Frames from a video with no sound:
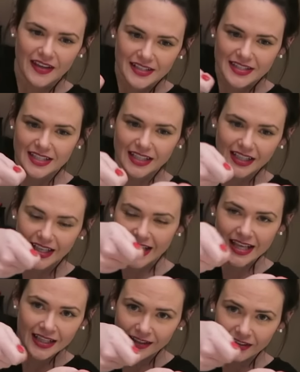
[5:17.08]
they stick it
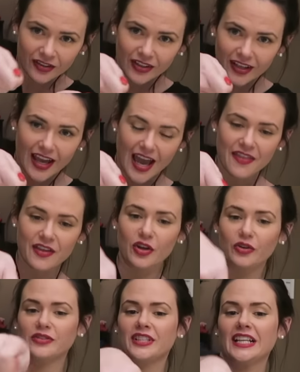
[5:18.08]
in, and they
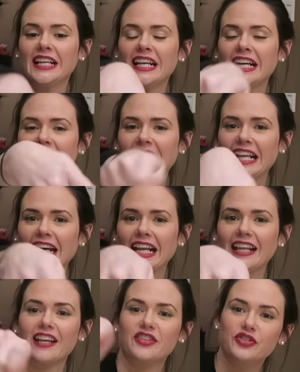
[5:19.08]
go
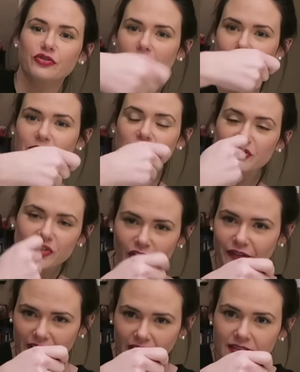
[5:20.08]
and they scrape the
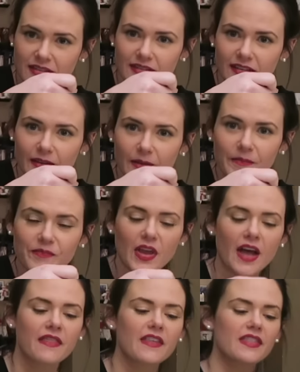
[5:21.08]
cervix. It's got a bell
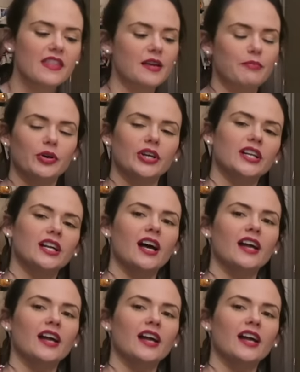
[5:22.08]
on. And then they put.